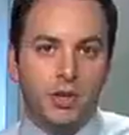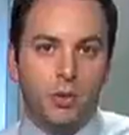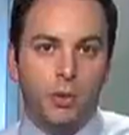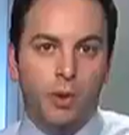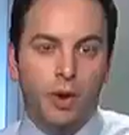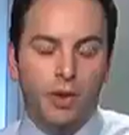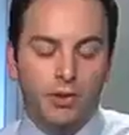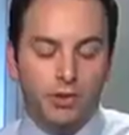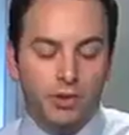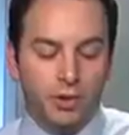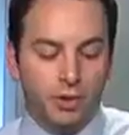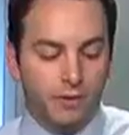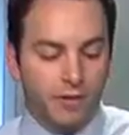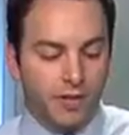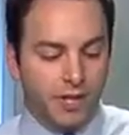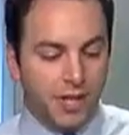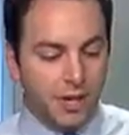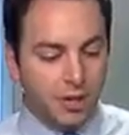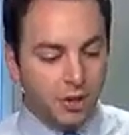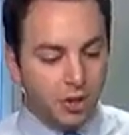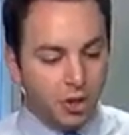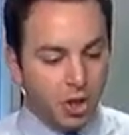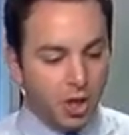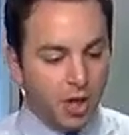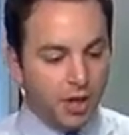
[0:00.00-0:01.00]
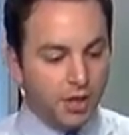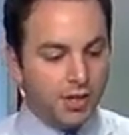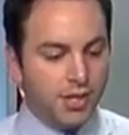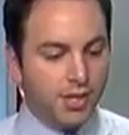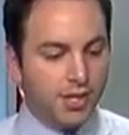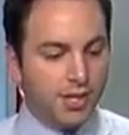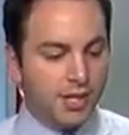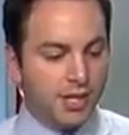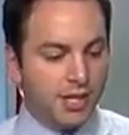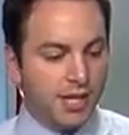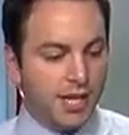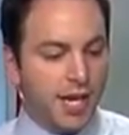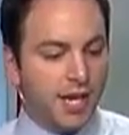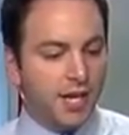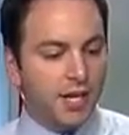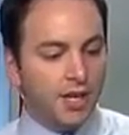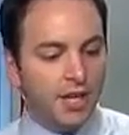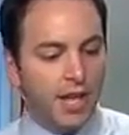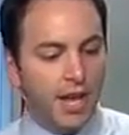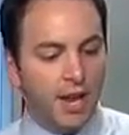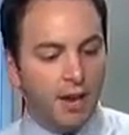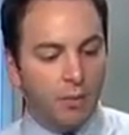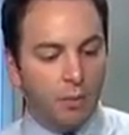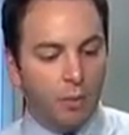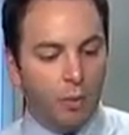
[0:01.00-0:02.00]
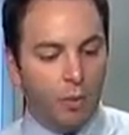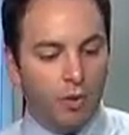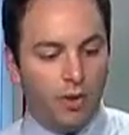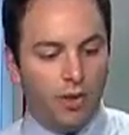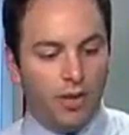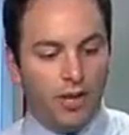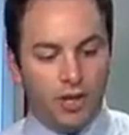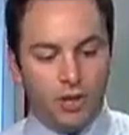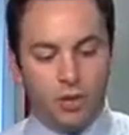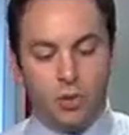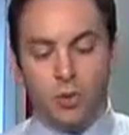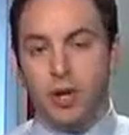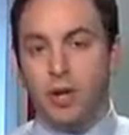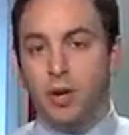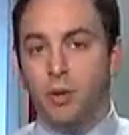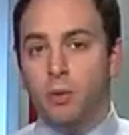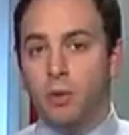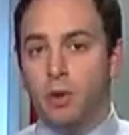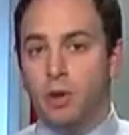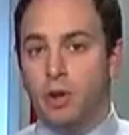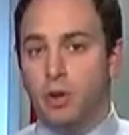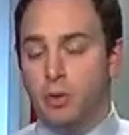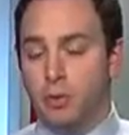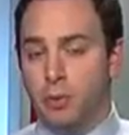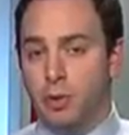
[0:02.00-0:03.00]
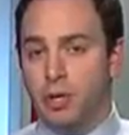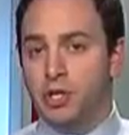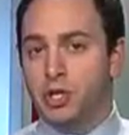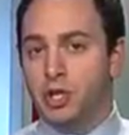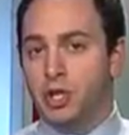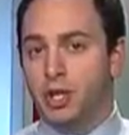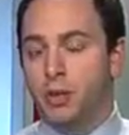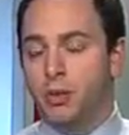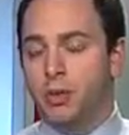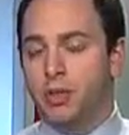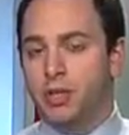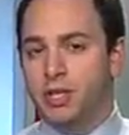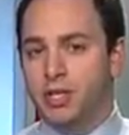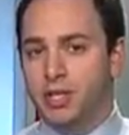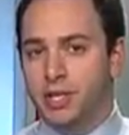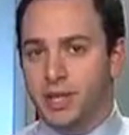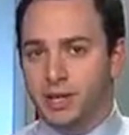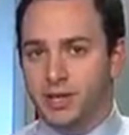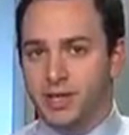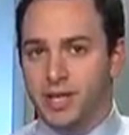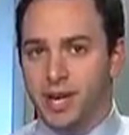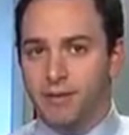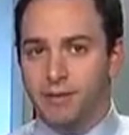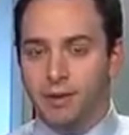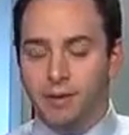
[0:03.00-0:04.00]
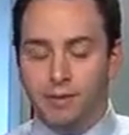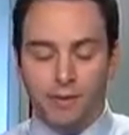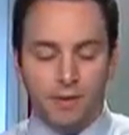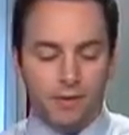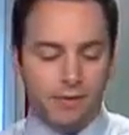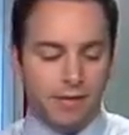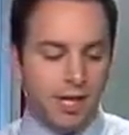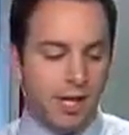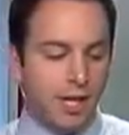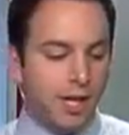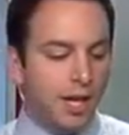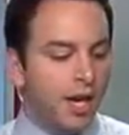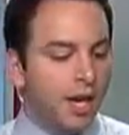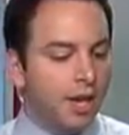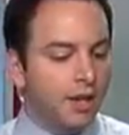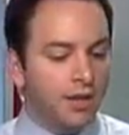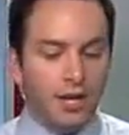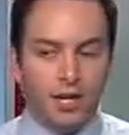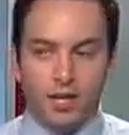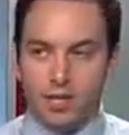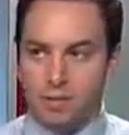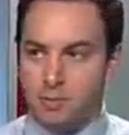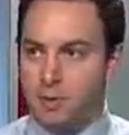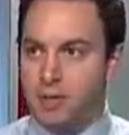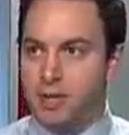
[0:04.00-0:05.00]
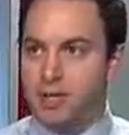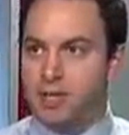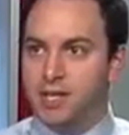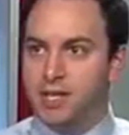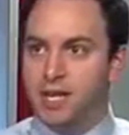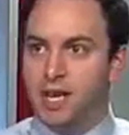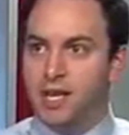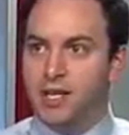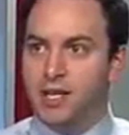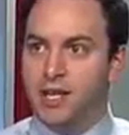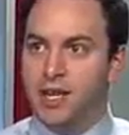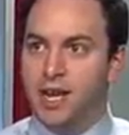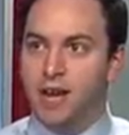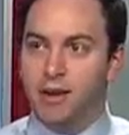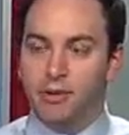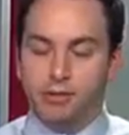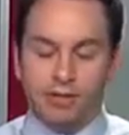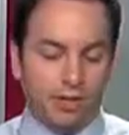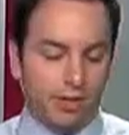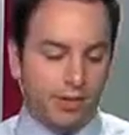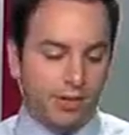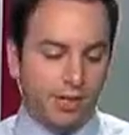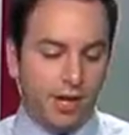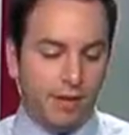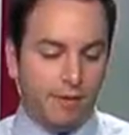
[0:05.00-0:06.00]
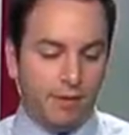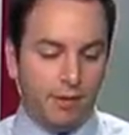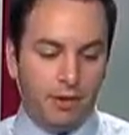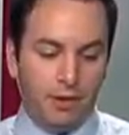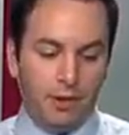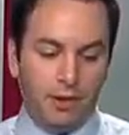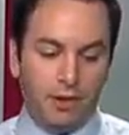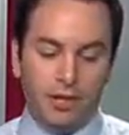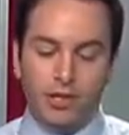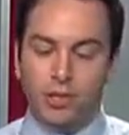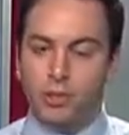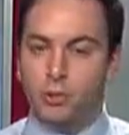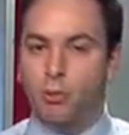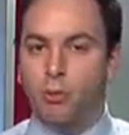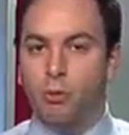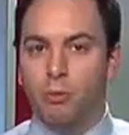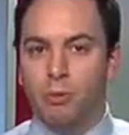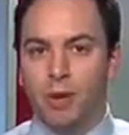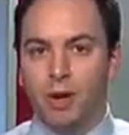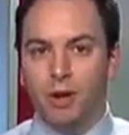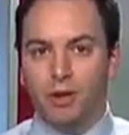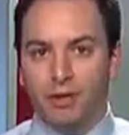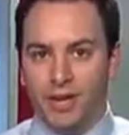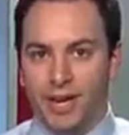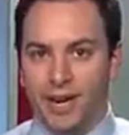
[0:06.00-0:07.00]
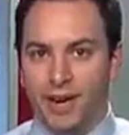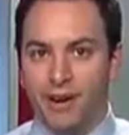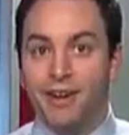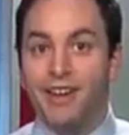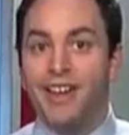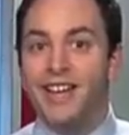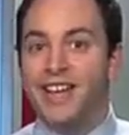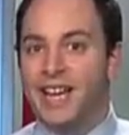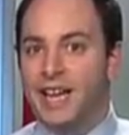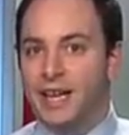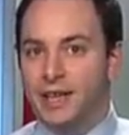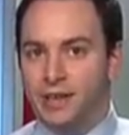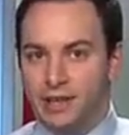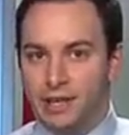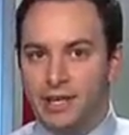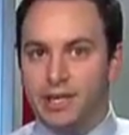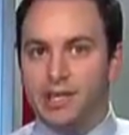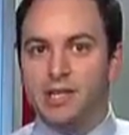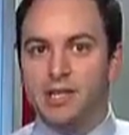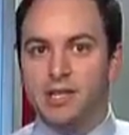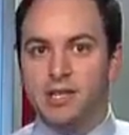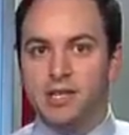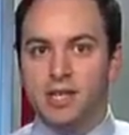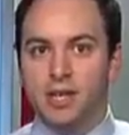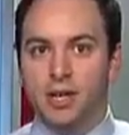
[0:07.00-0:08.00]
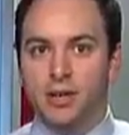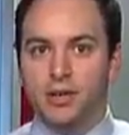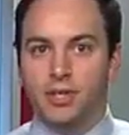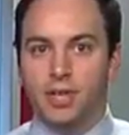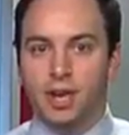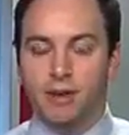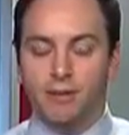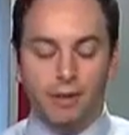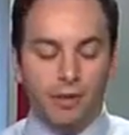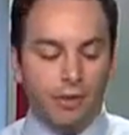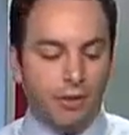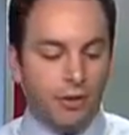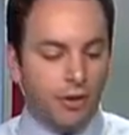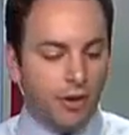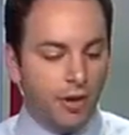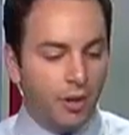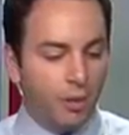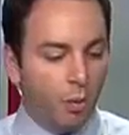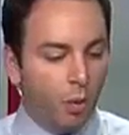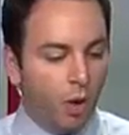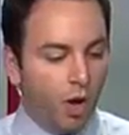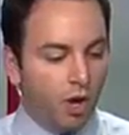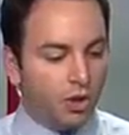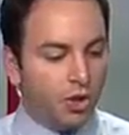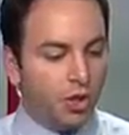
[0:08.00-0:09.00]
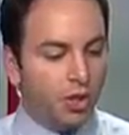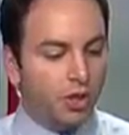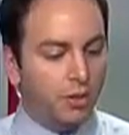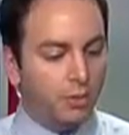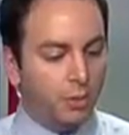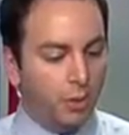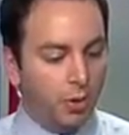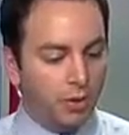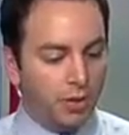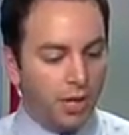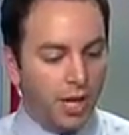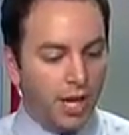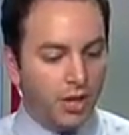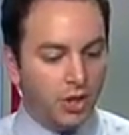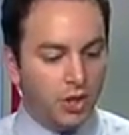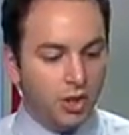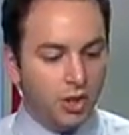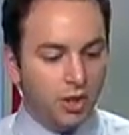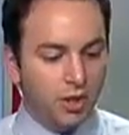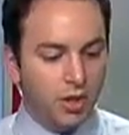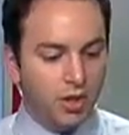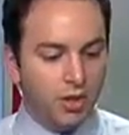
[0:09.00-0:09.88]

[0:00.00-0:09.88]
Weather Service. They just extended that warning. That tornado warning originally was until 7:15. That has been extended now until 7:30. So we'll be on the air at least until 7:30, watching the rotation in the